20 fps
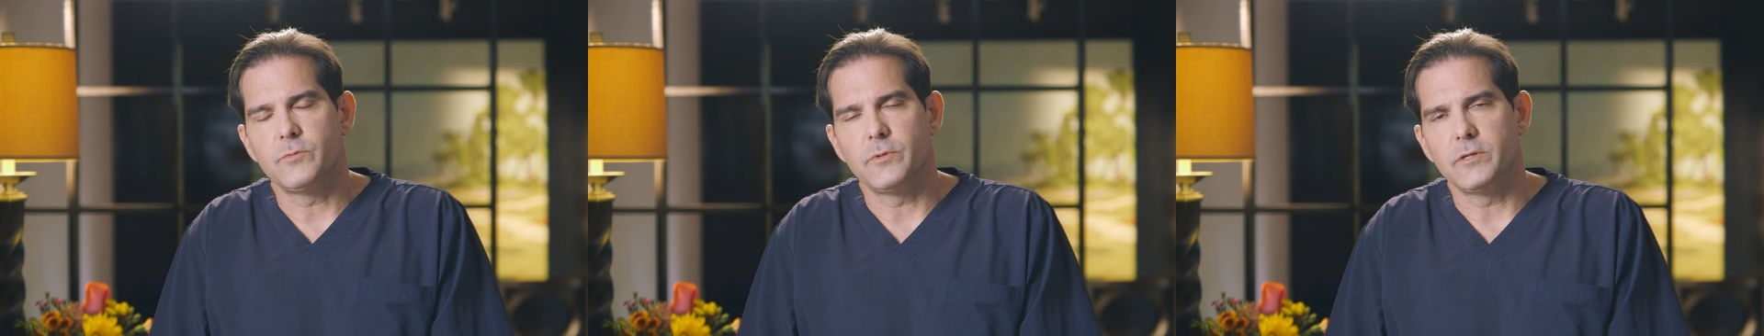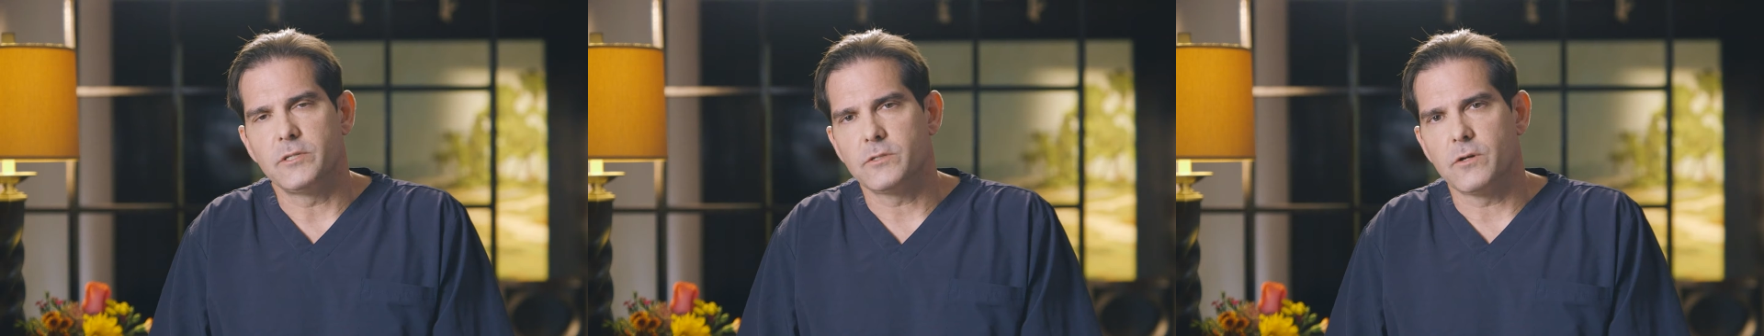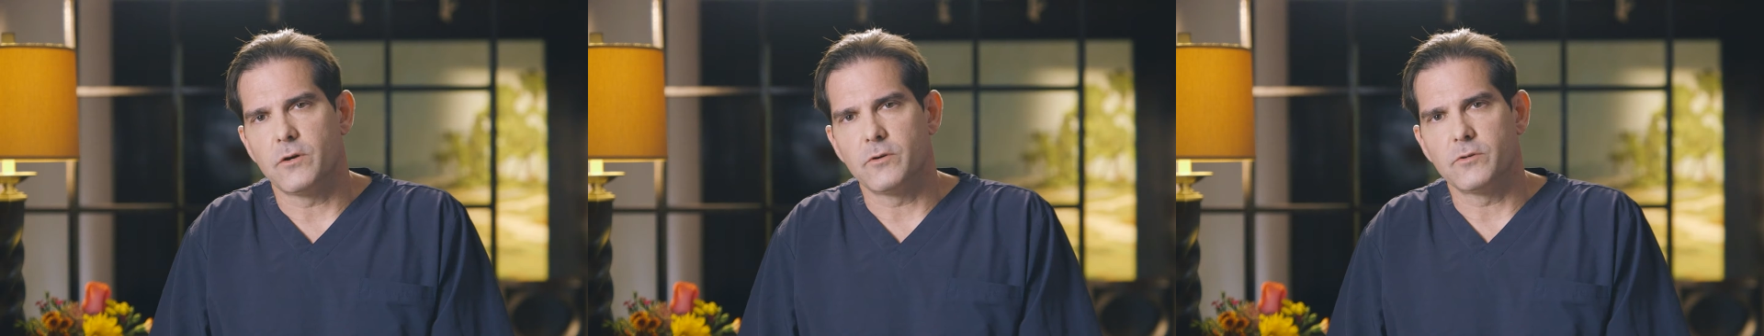
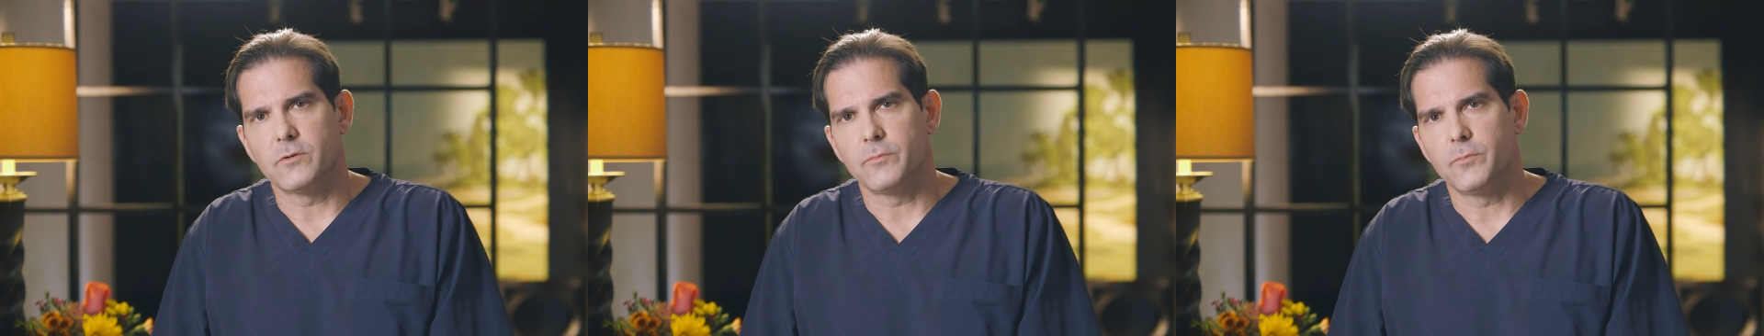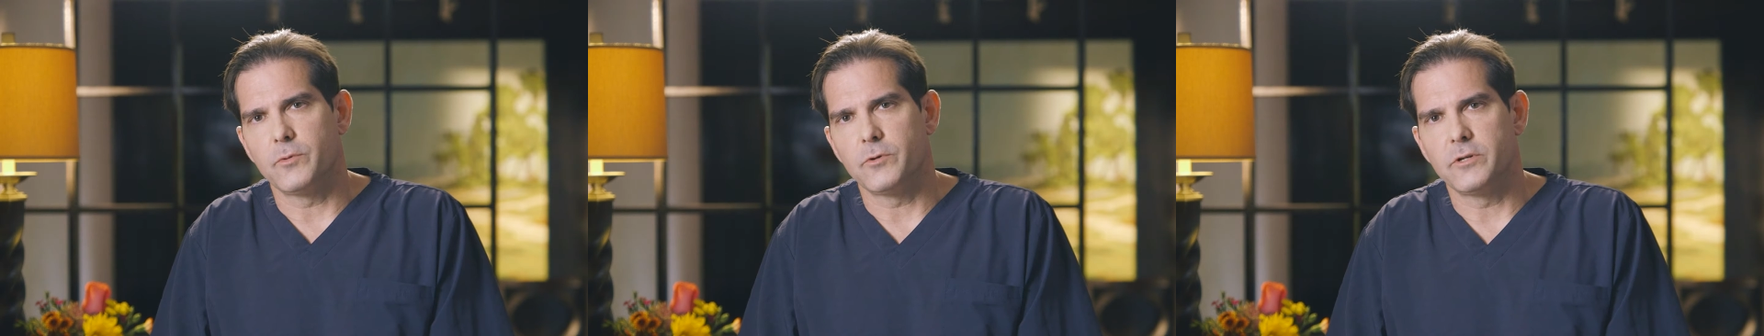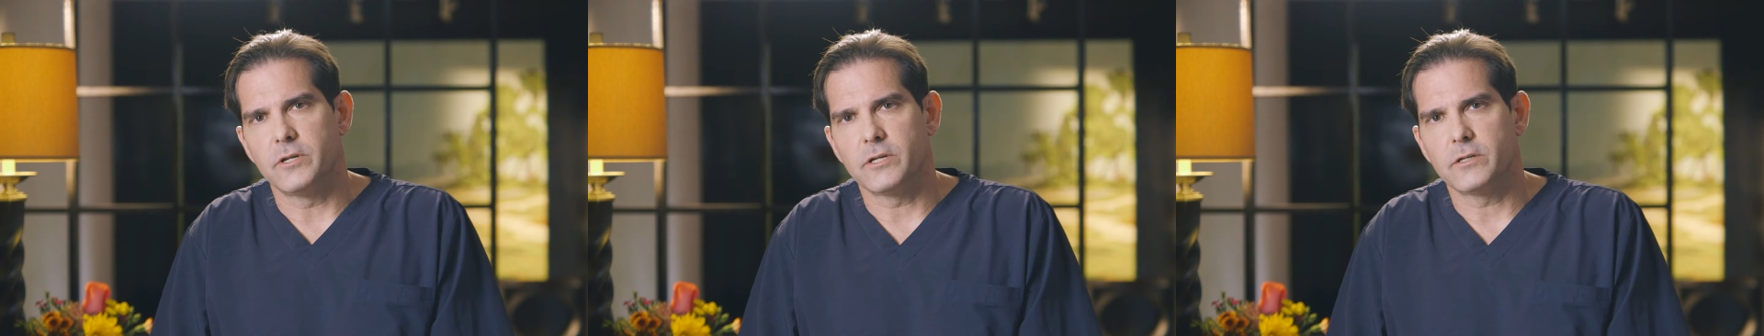we start to
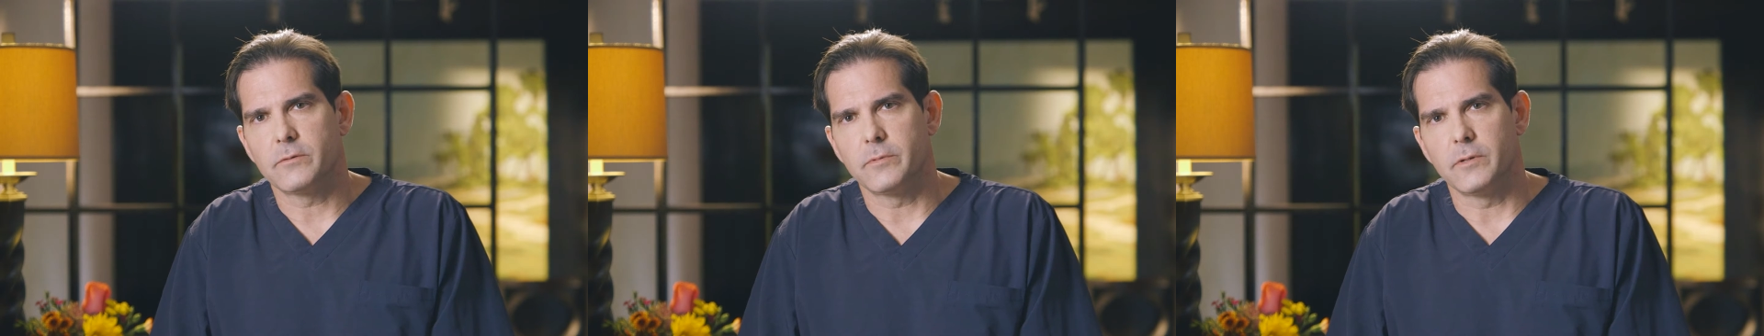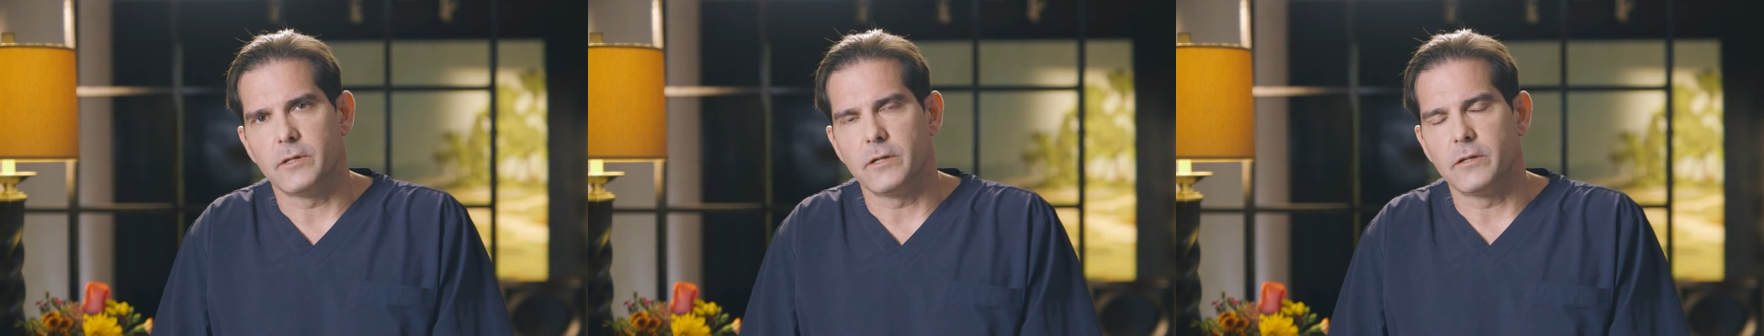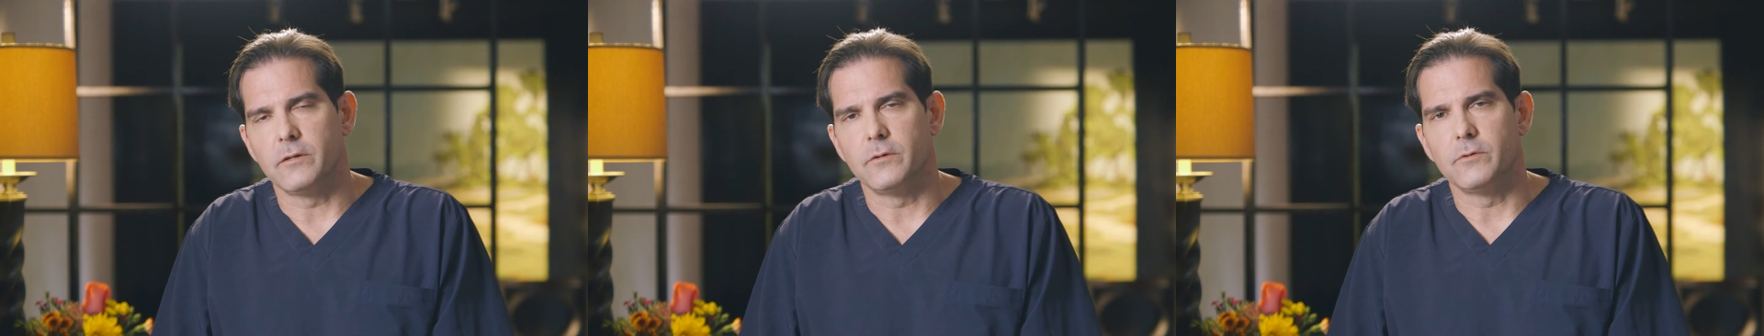
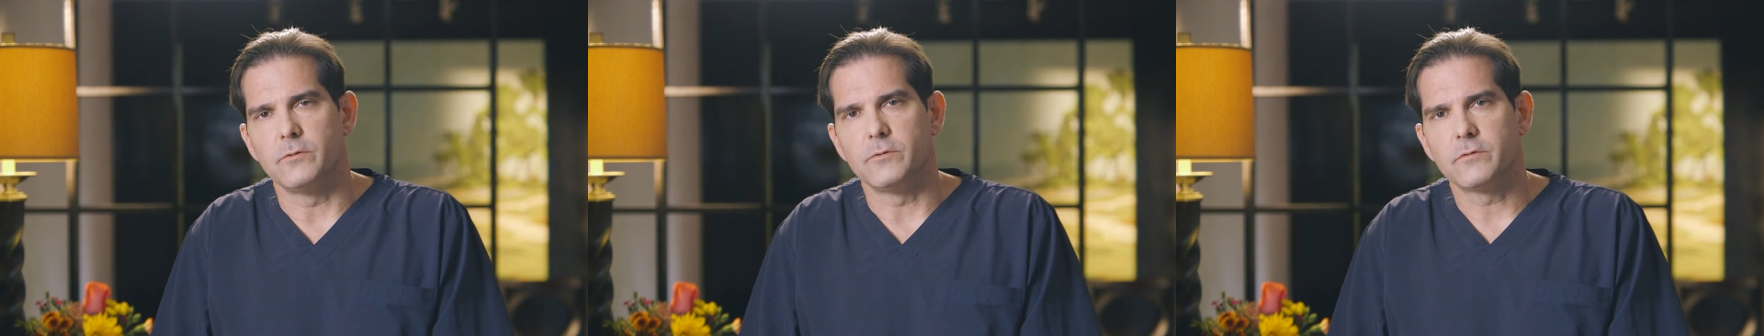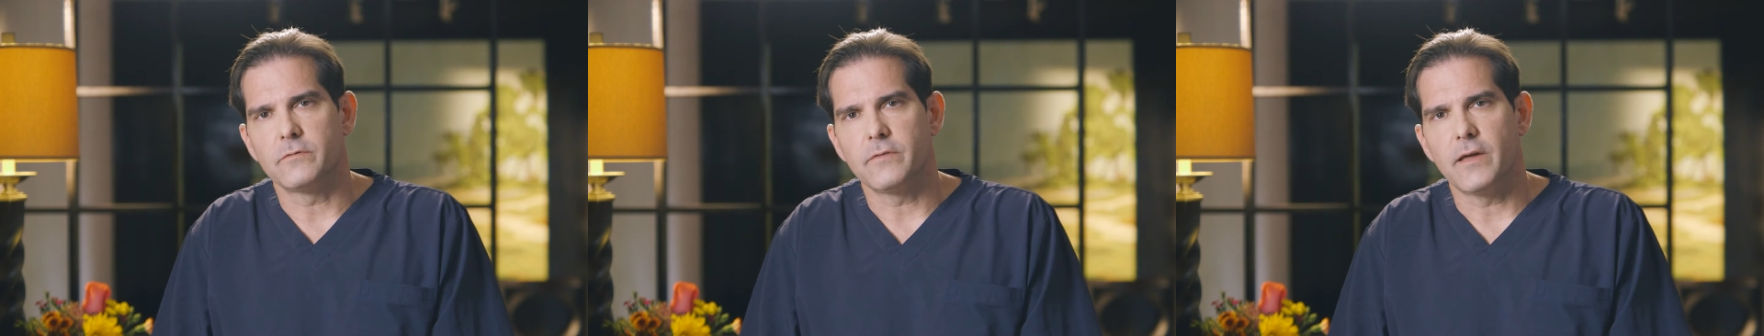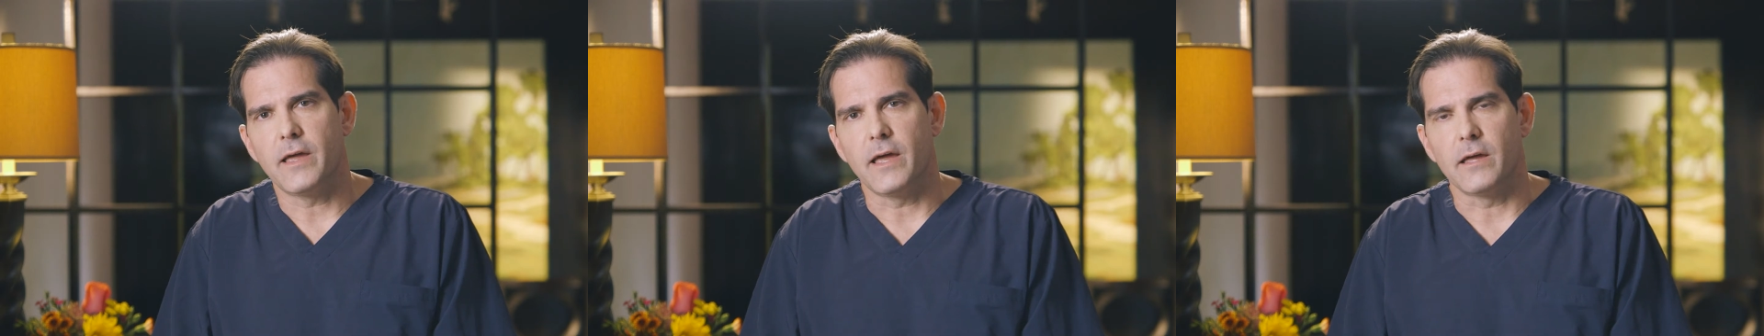predictably
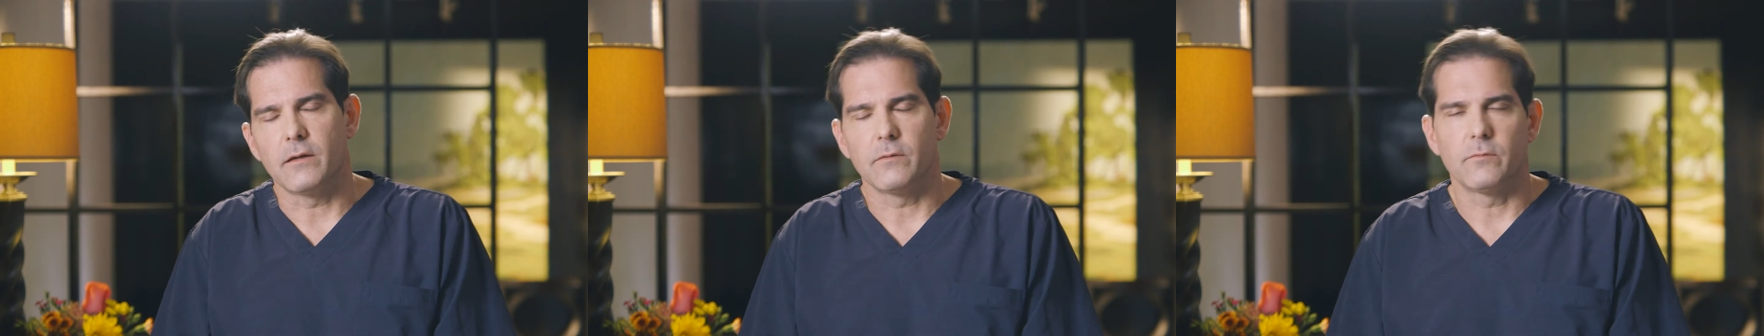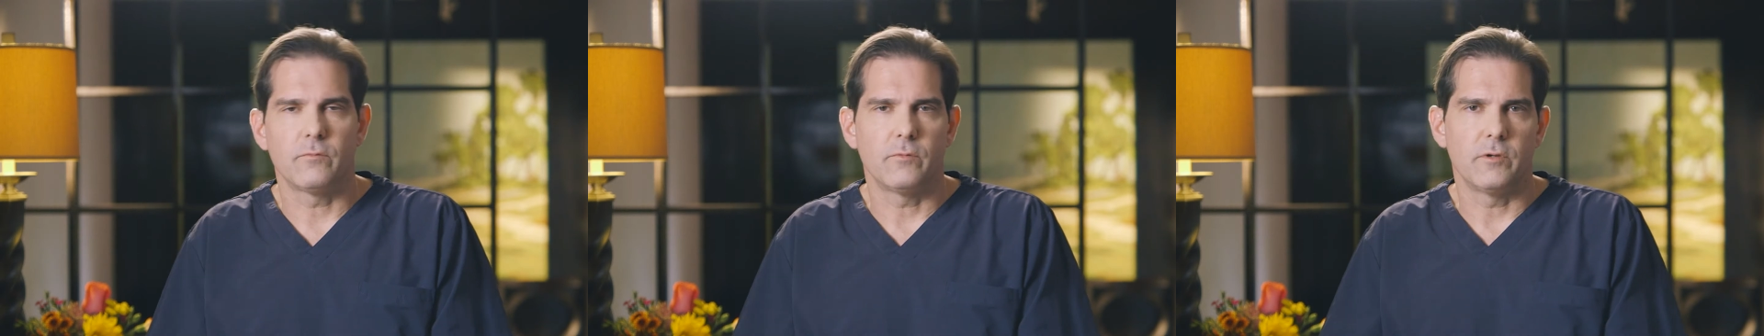lose fat.